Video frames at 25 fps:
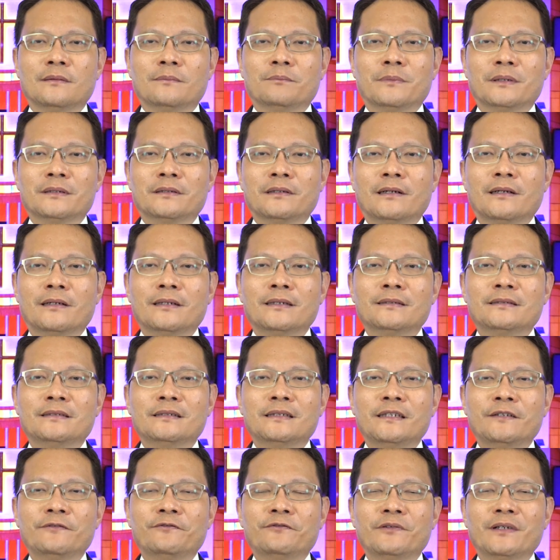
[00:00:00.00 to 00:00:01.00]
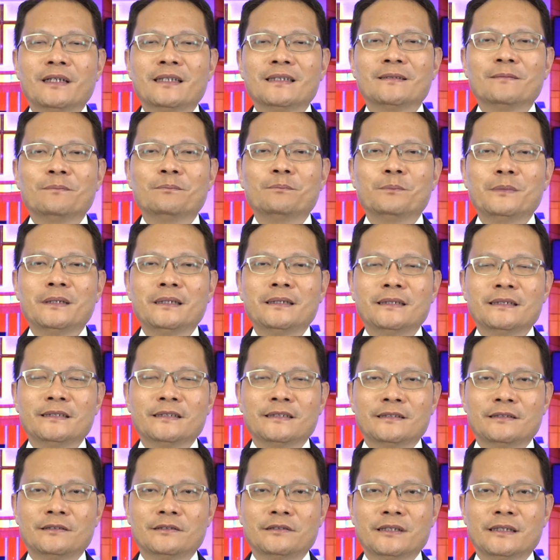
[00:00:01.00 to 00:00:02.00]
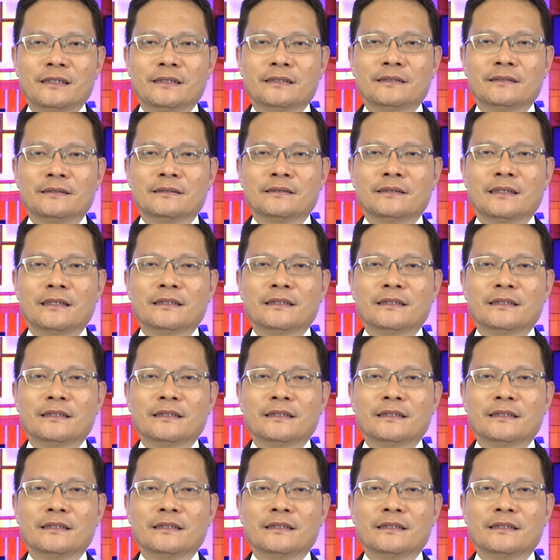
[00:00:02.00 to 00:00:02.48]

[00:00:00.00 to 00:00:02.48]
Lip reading: but our different ministries